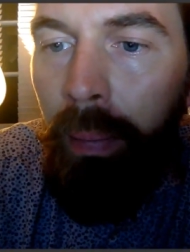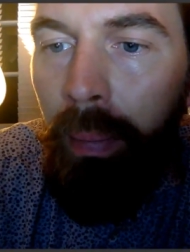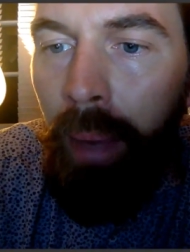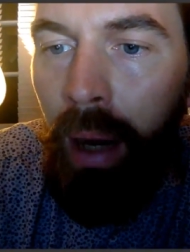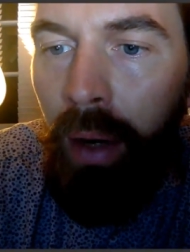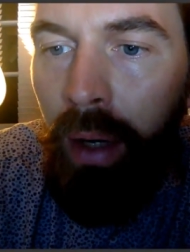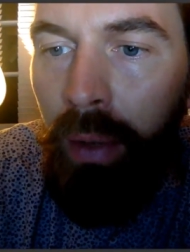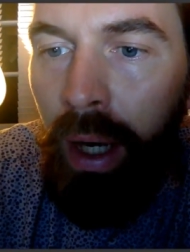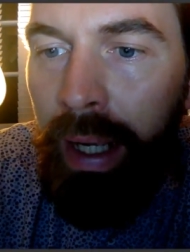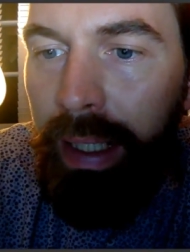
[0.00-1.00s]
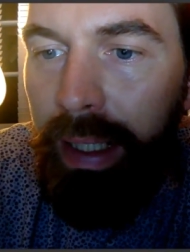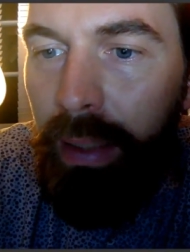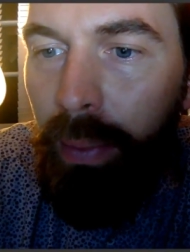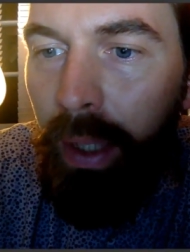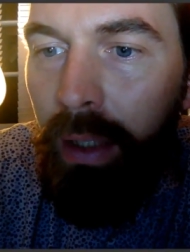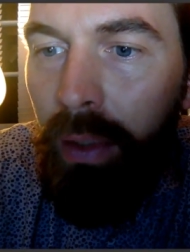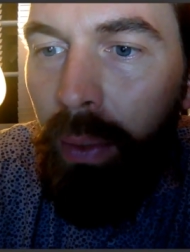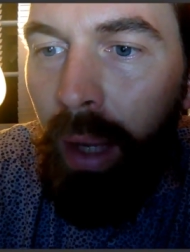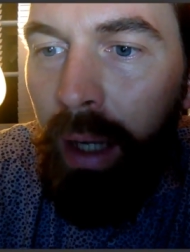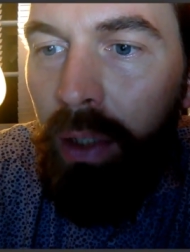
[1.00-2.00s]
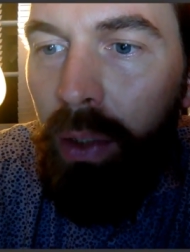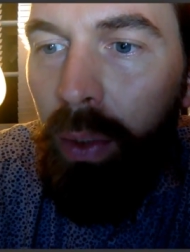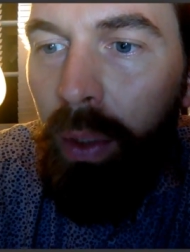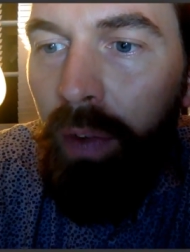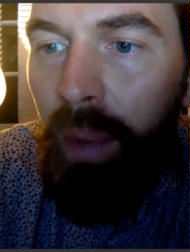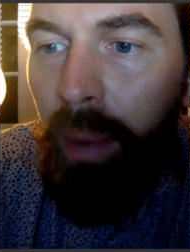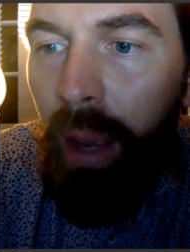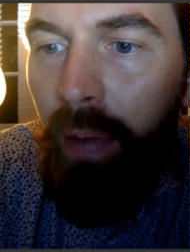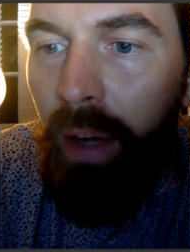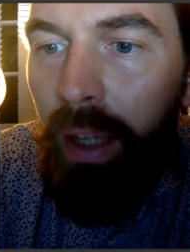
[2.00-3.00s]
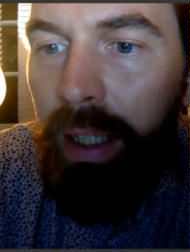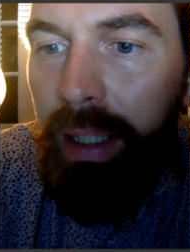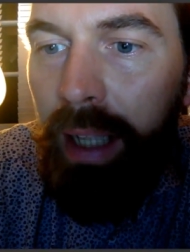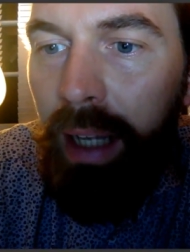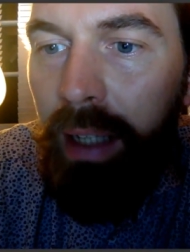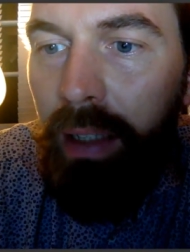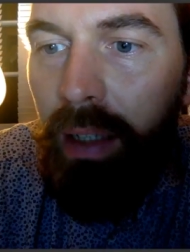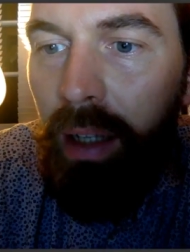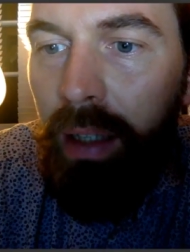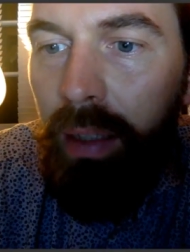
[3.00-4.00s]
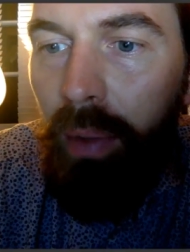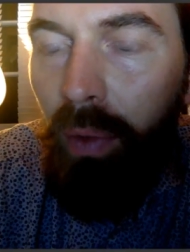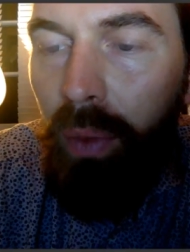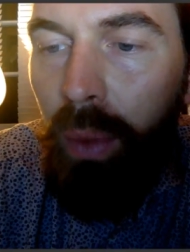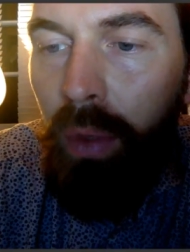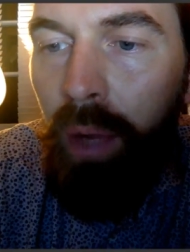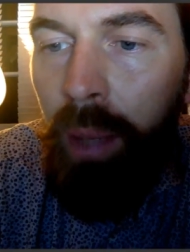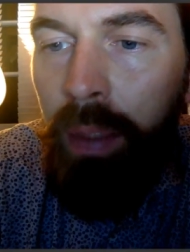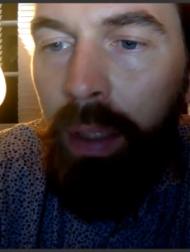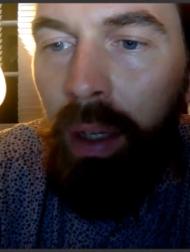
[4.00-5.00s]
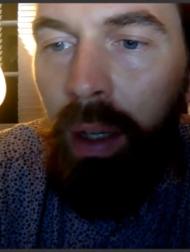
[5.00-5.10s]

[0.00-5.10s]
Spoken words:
Mara writes, will the runner twin flame ever understand this concept of twin flames?